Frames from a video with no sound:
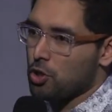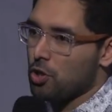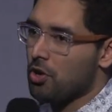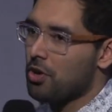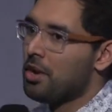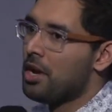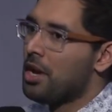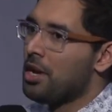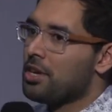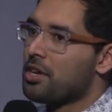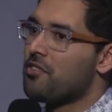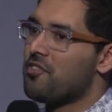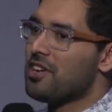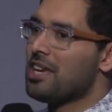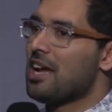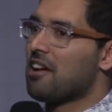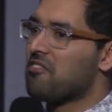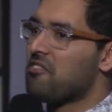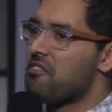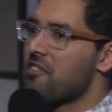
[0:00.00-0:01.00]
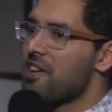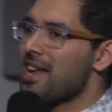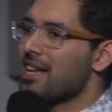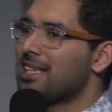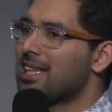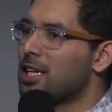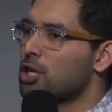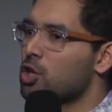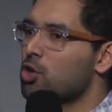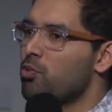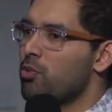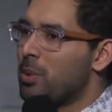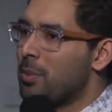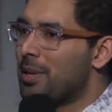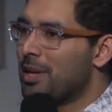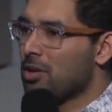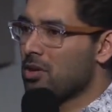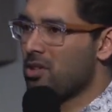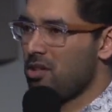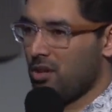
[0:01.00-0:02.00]
You're very afraid that you will
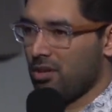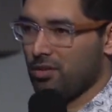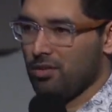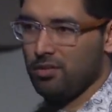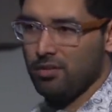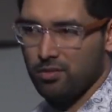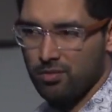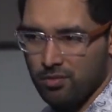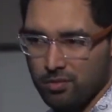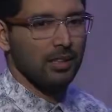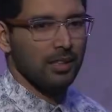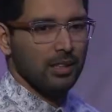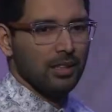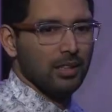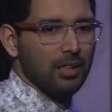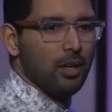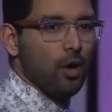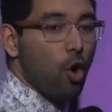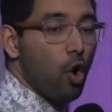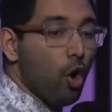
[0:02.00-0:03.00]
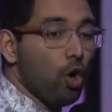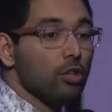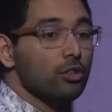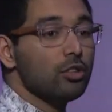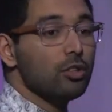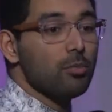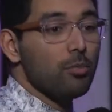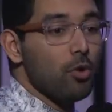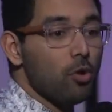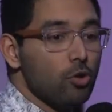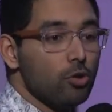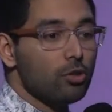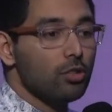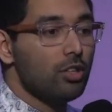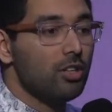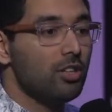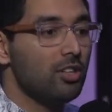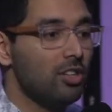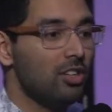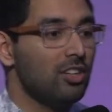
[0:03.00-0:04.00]
be wrong. All the
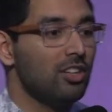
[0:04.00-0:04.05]
more